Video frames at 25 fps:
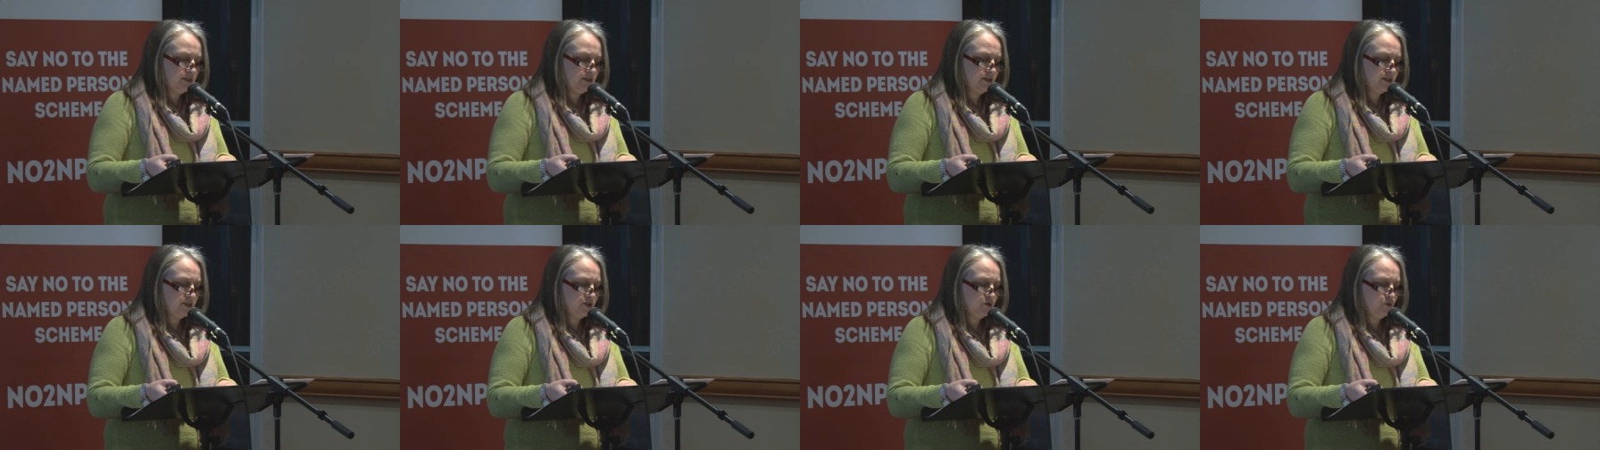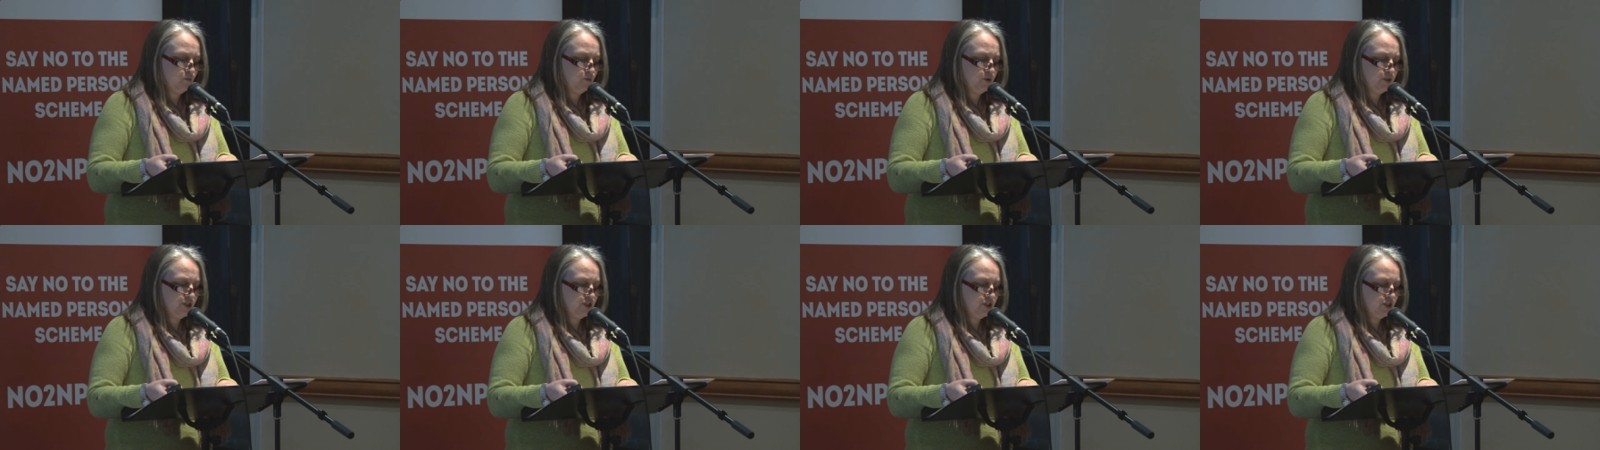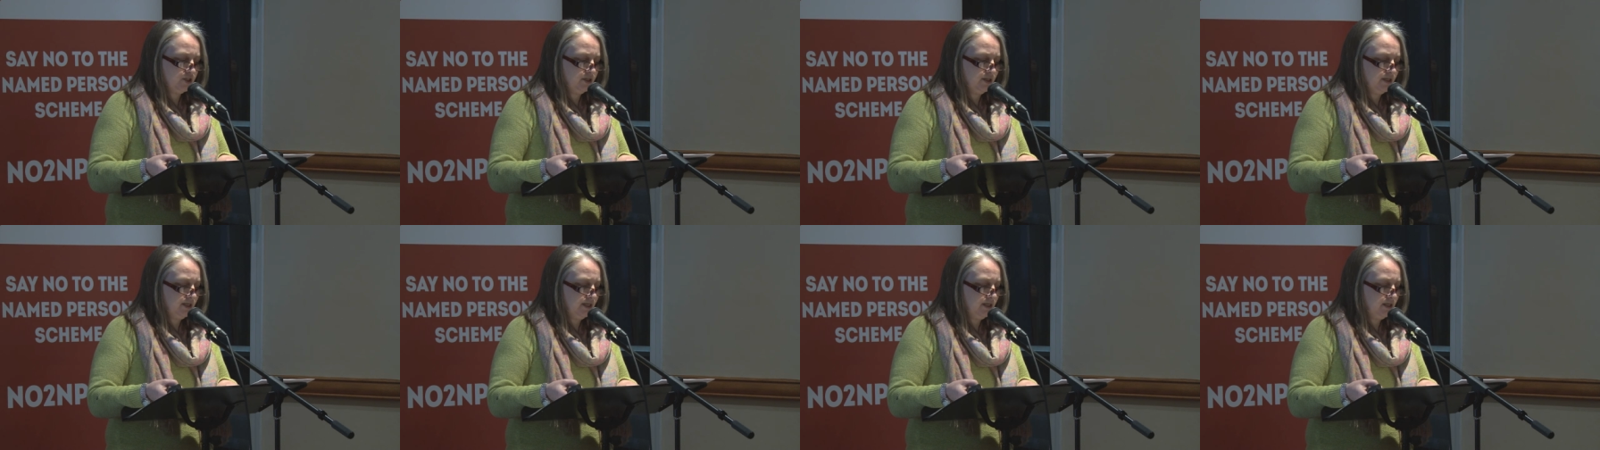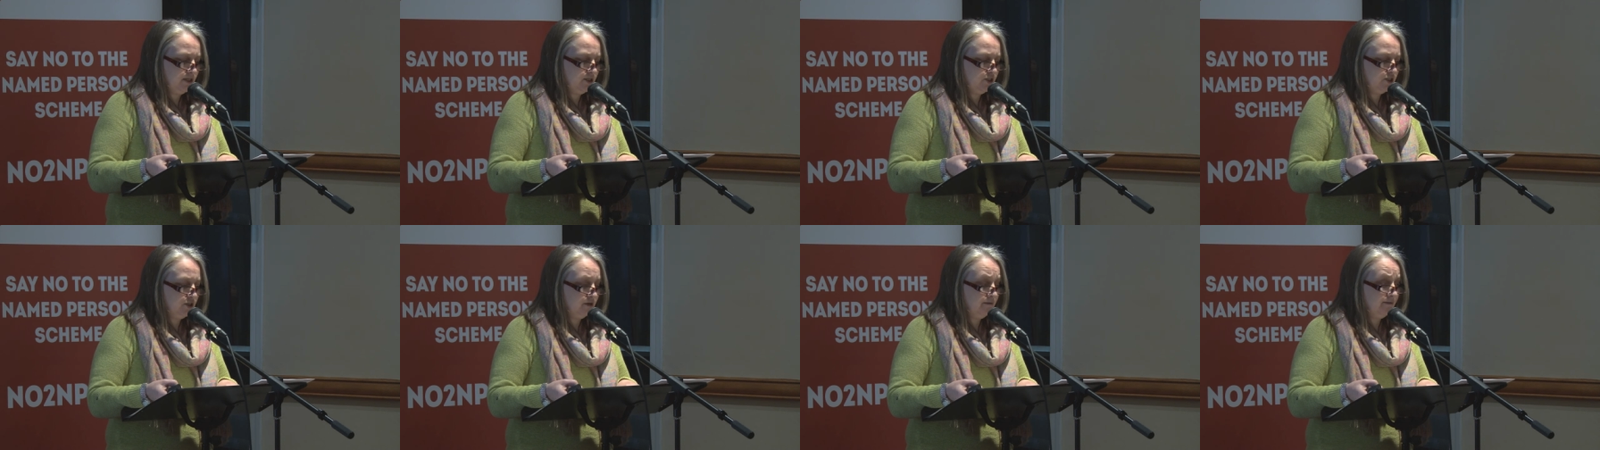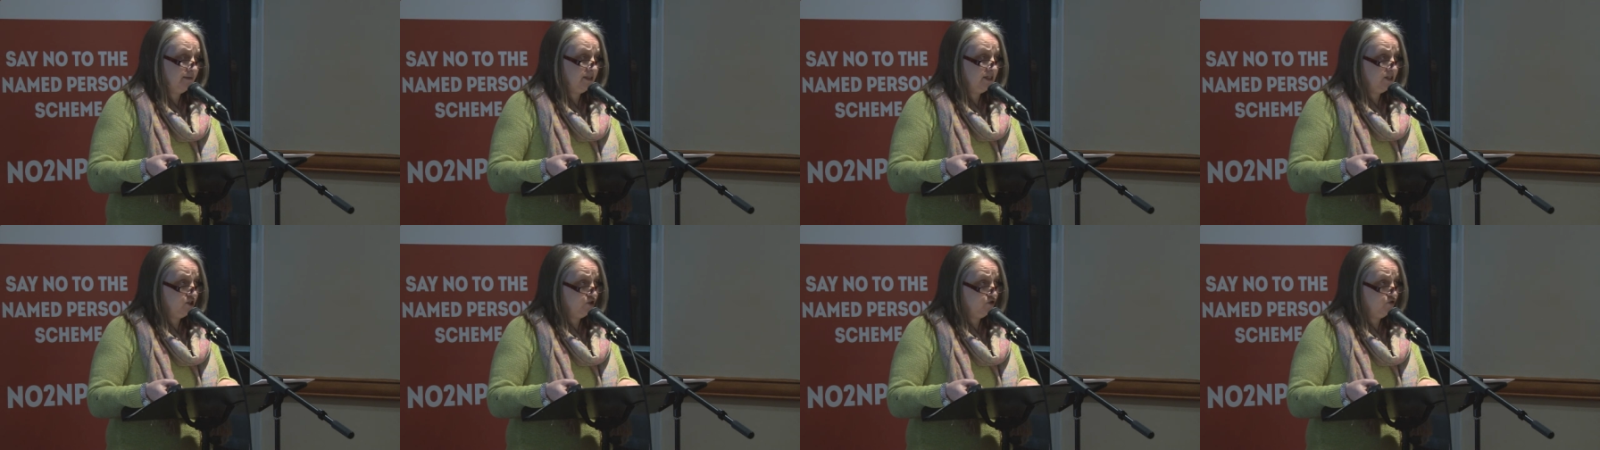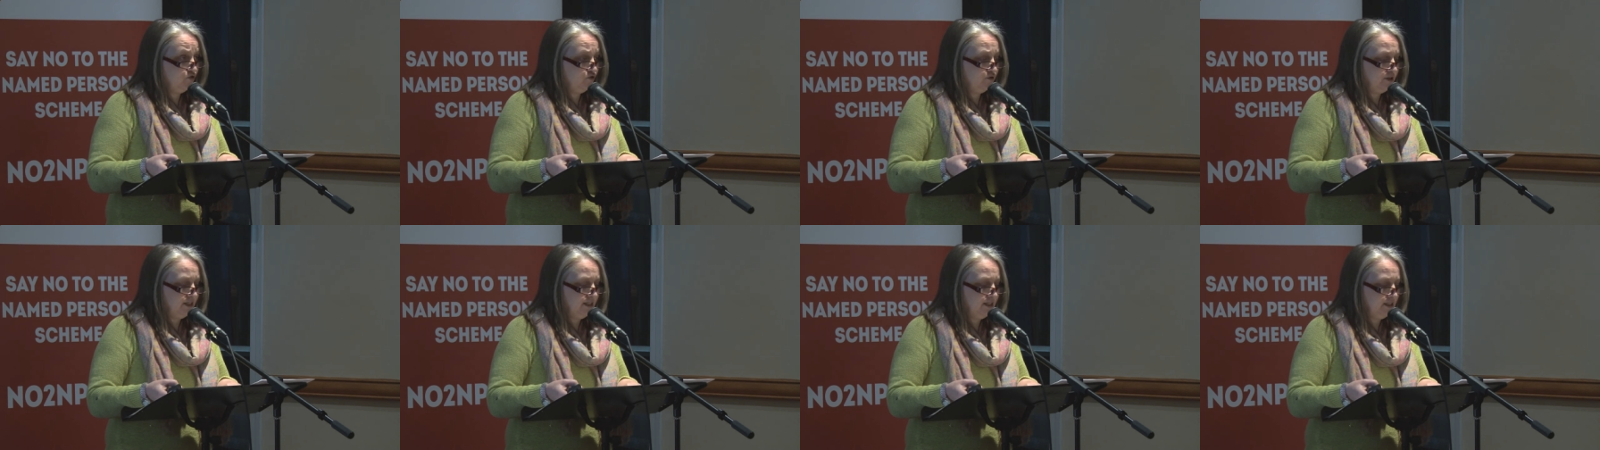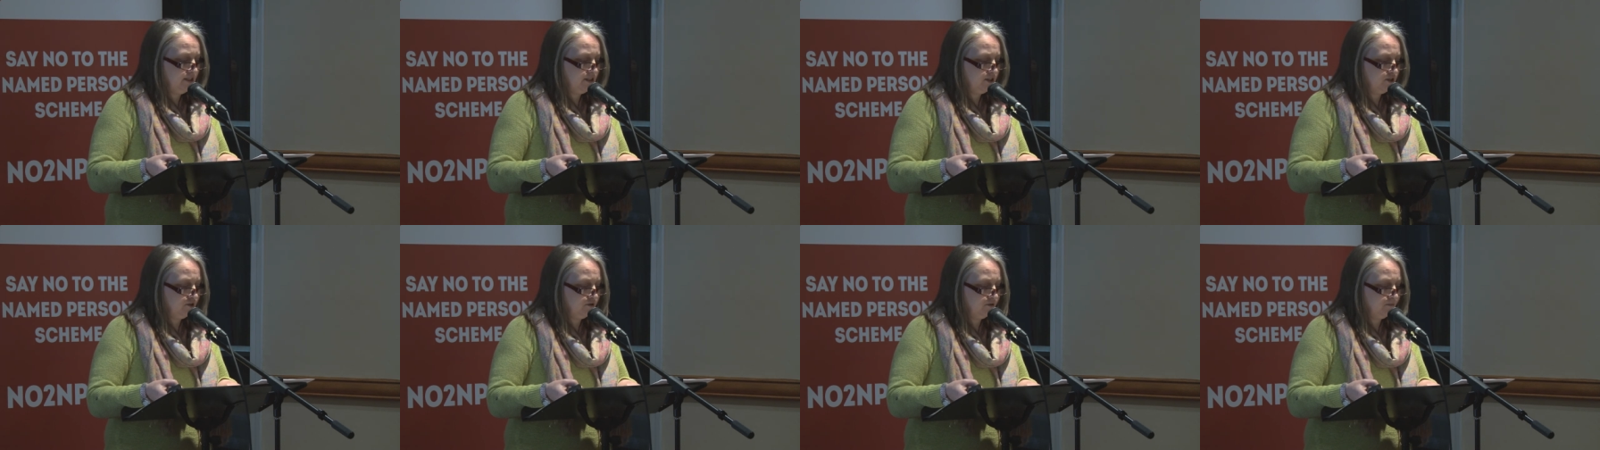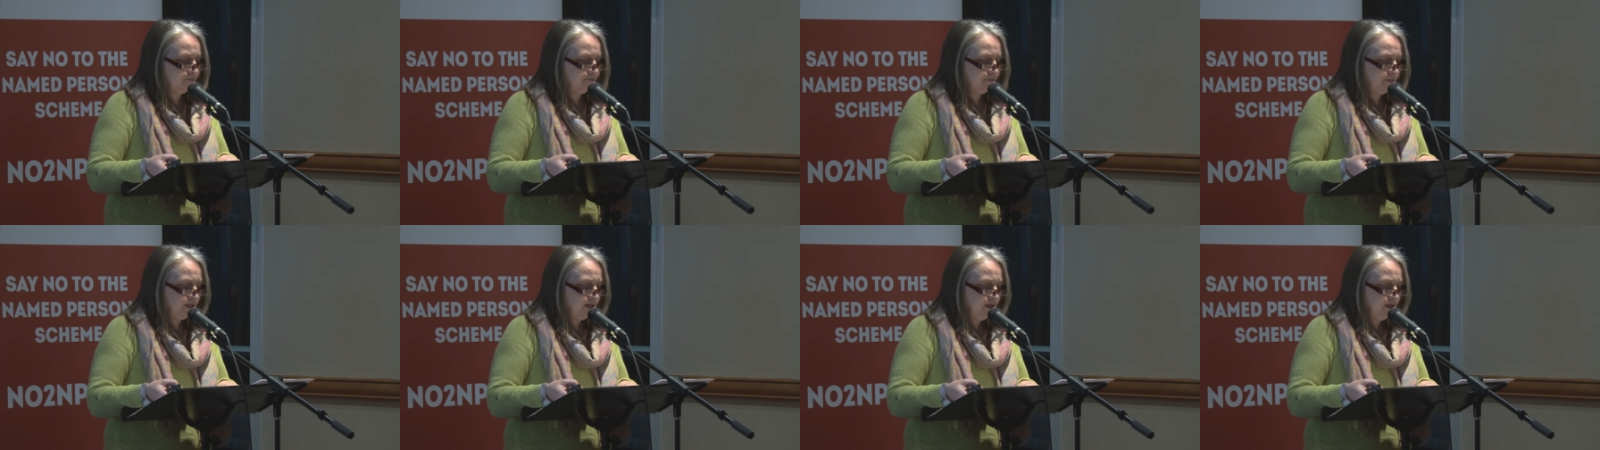does not wish to engage, they do not need to,